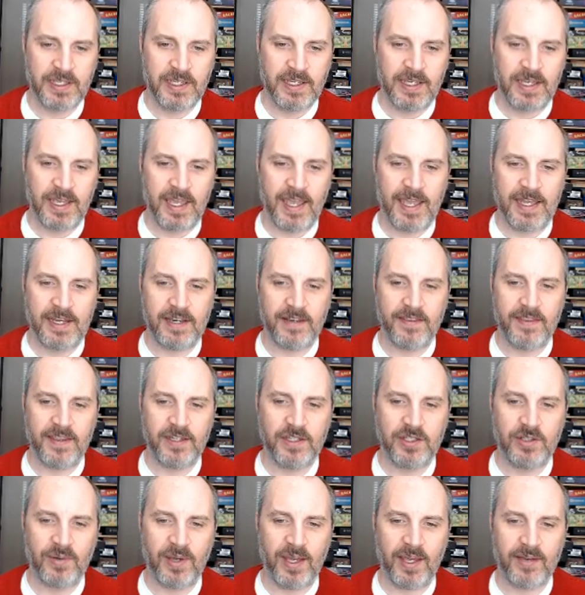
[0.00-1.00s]
And then
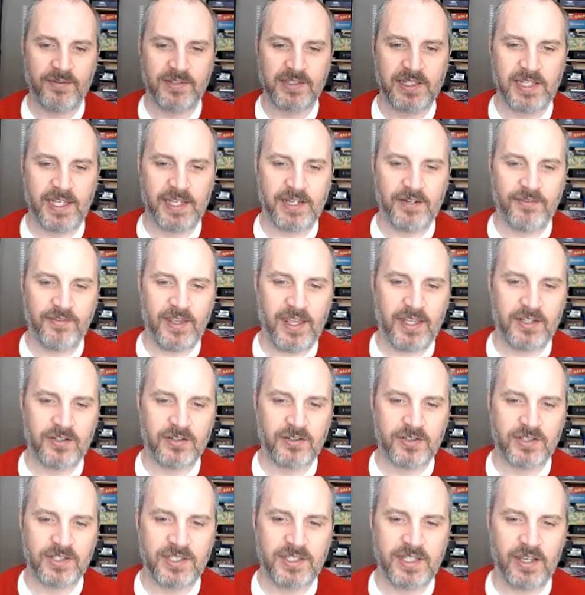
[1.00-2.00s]
you have sleight of hand
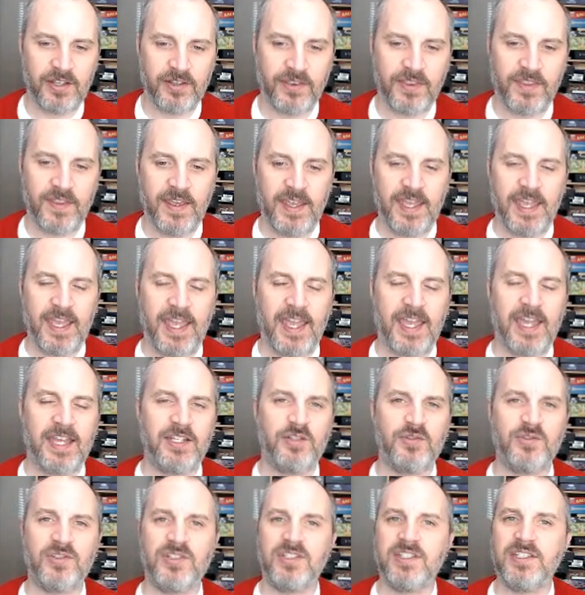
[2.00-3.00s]
or stealth, and
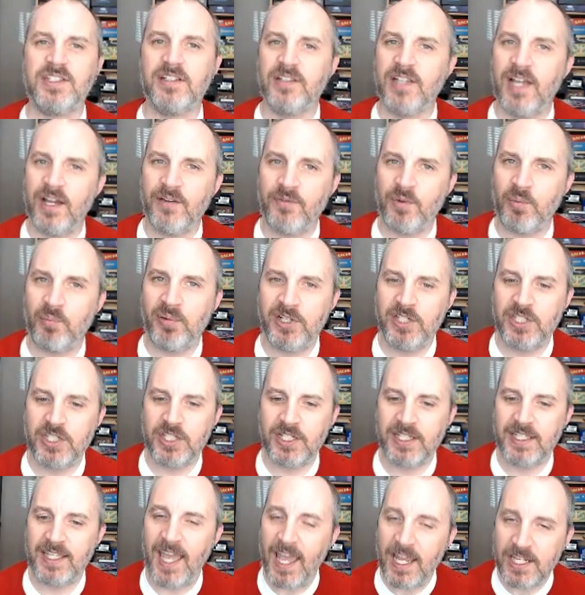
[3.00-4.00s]
you still have a bunch
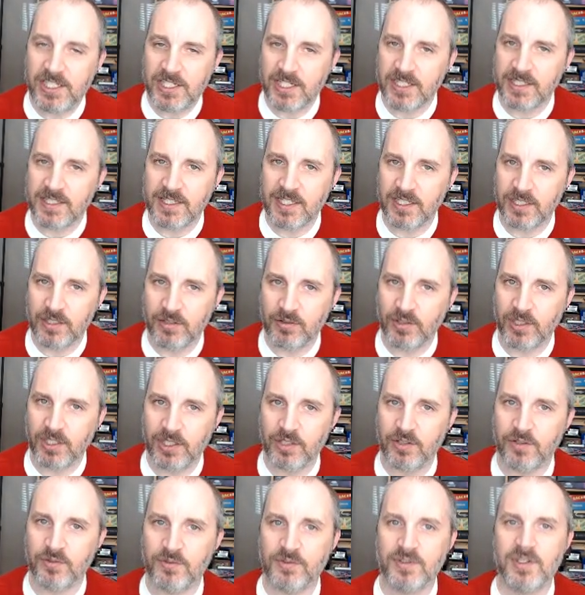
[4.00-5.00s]
of gadgets that you can
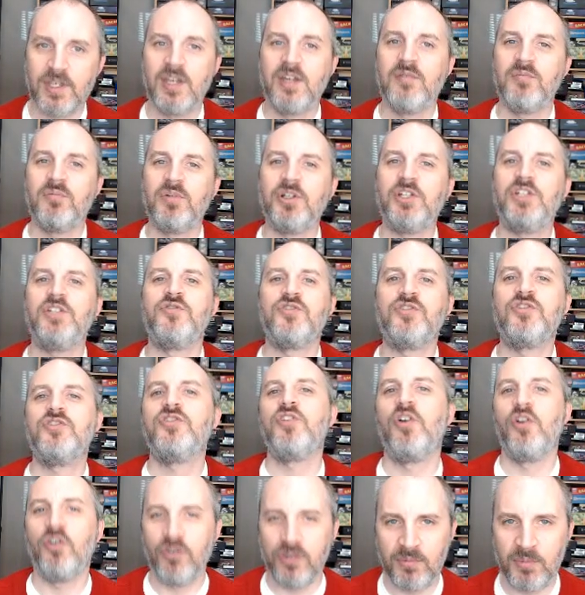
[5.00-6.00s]
use, but you
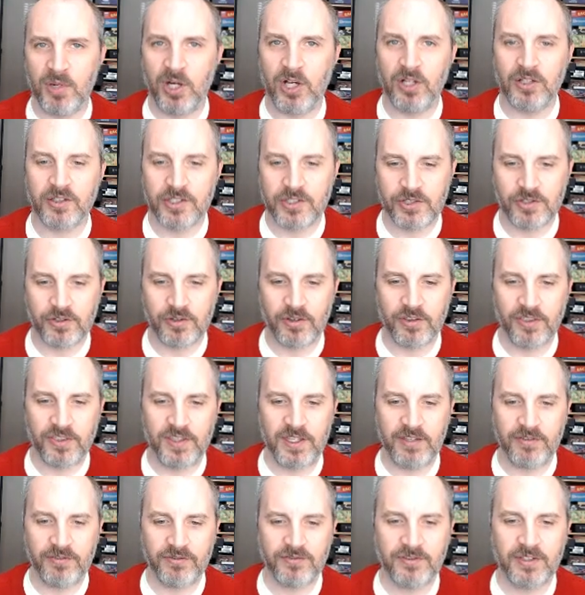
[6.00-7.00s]
stole them all because you're a
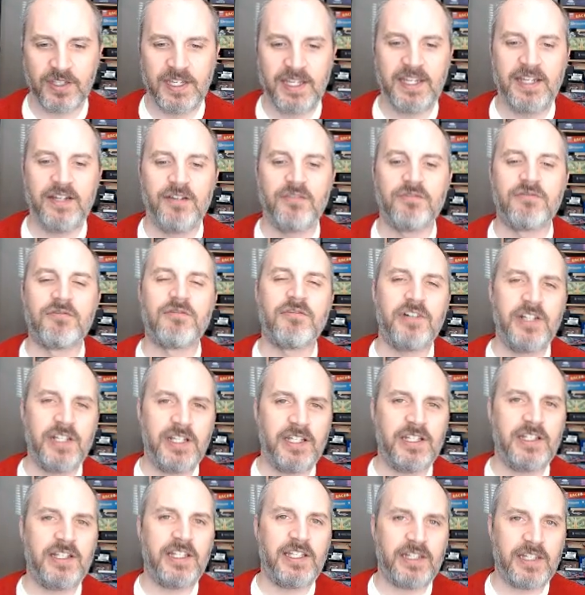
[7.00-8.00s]
thief.
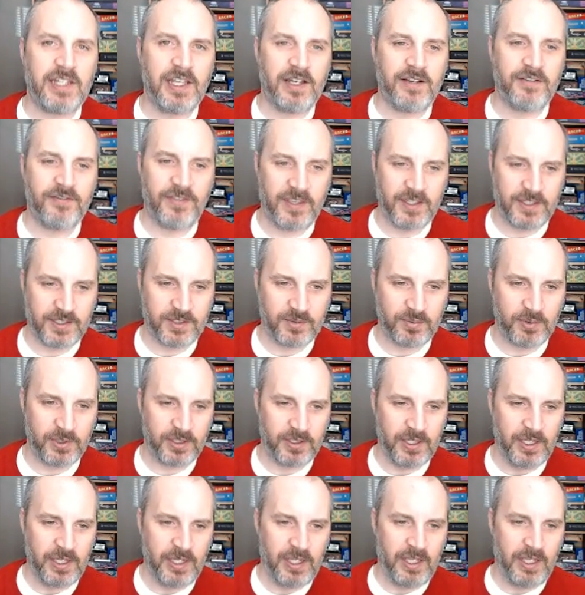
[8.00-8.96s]
Really love this one.